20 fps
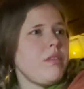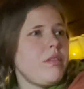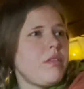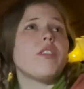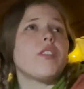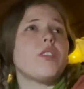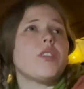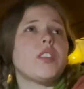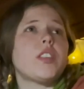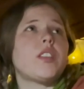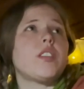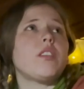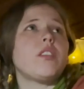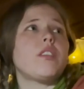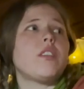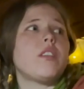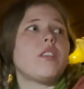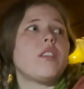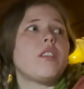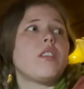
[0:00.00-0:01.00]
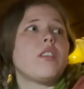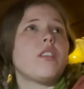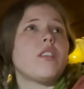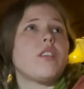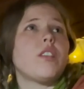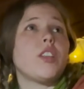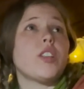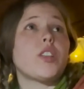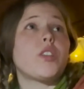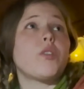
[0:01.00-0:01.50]
Those
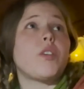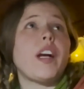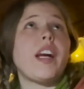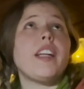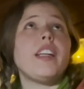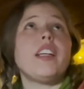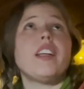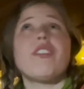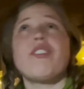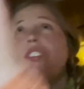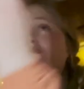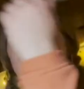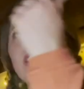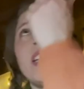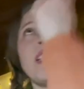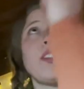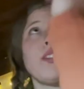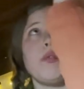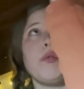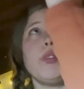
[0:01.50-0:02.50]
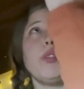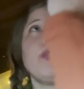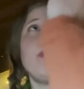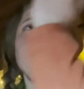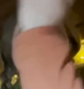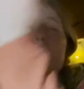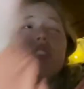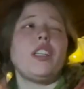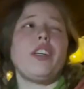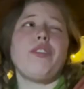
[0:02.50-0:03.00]
the grinding for like the roof
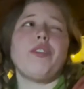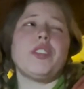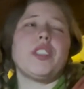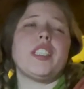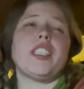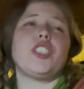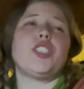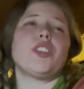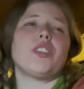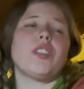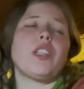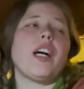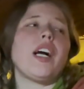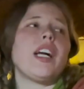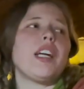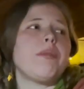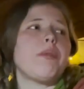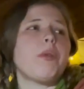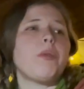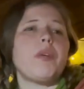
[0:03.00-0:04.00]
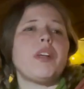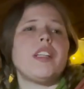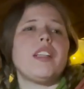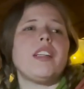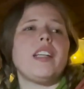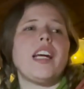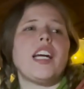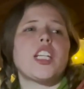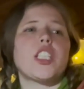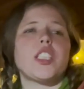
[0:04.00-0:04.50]
and stuff was like July, but we
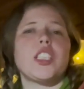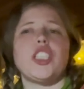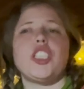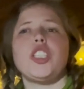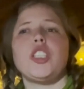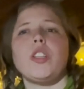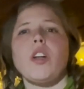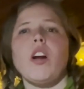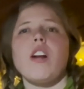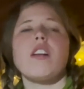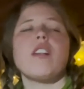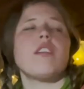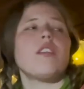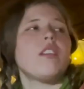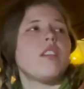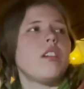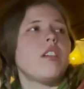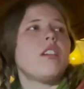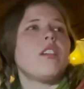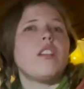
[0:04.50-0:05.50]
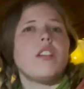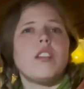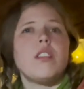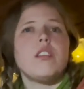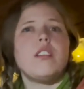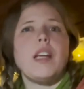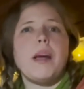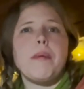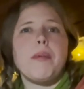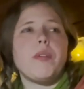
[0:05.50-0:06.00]
didn't actually start
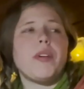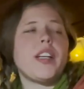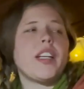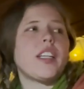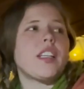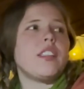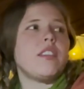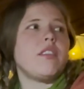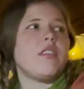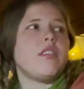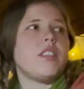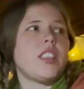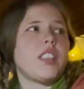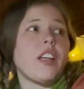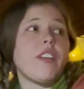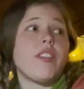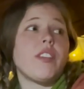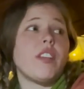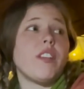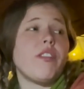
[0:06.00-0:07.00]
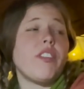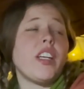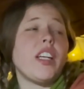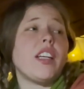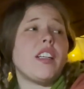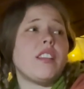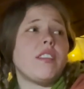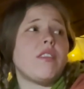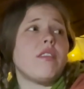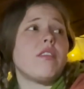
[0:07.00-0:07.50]
demoing and stuff in the
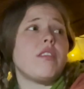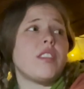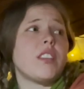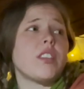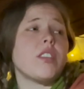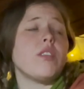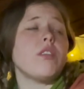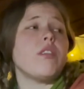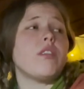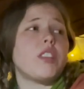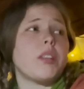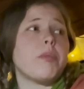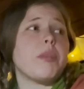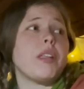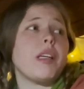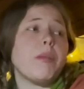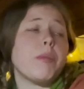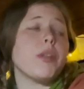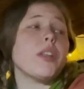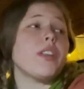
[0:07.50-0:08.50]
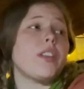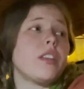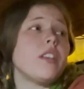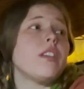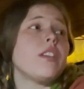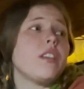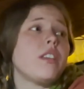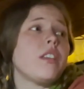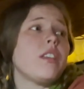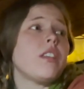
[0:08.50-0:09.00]
van until September.
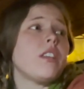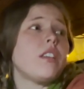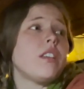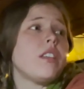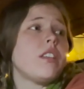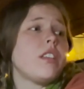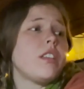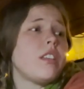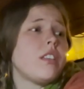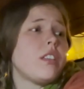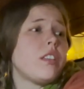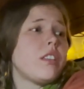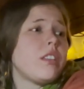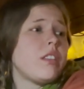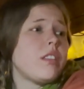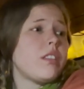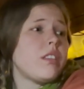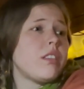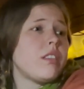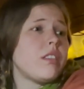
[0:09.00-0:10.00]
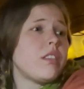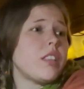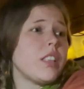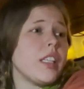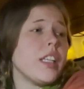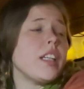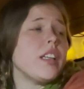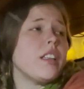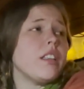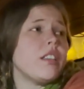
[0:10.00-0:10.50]
When we ripped this out?
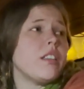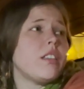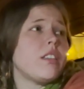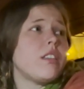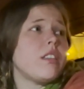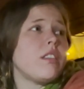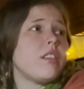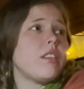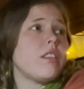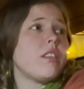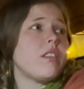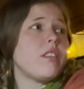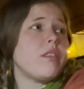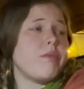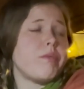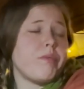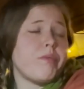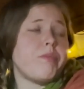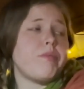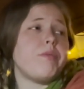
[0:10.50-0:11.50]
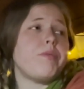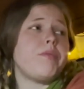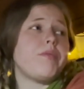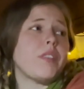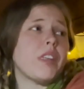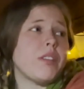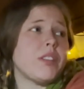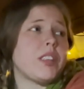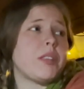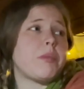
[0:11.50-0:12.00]
Yeah. All that funky nastiness? Mm-hmm.
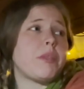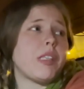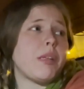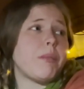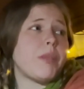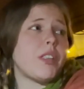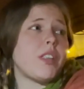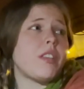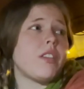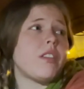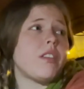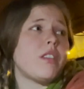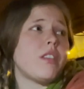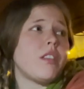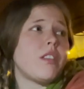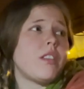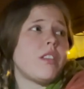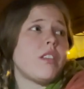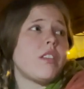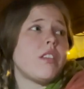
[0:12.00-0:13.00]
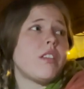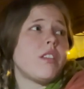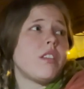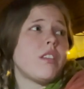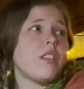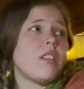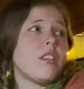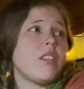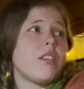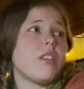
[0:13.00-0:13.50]
That was September. We were covered in
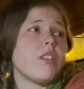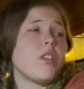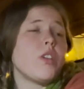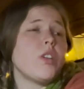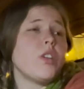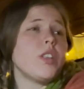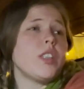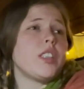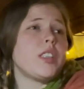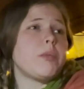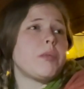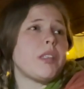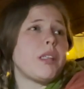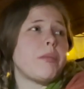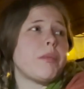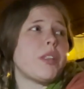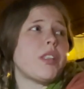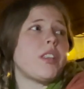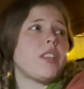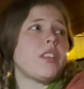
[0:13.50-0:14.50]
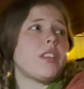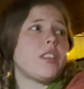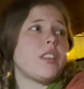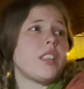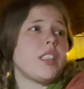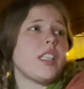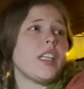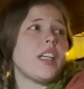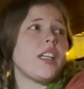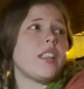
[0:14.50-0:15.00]
crap. Early September. Really?
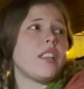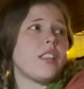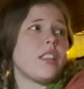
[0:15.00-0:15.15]
Yeah.